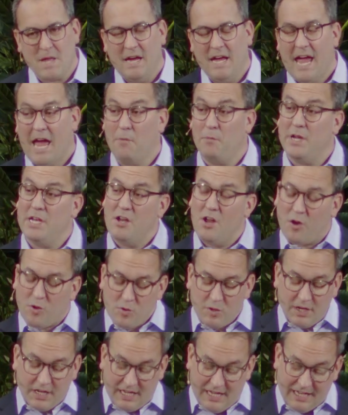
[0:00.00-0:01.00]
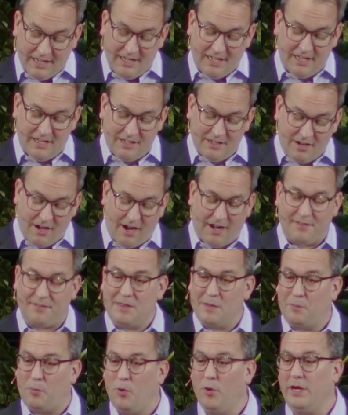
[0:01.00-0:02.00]
And we know Gideon got
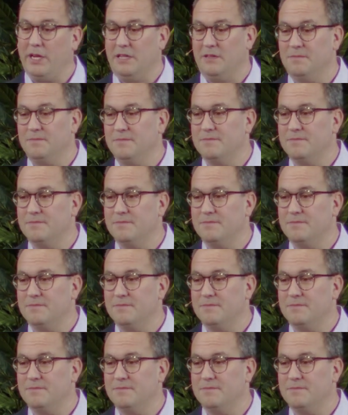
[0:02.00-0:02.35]
the point.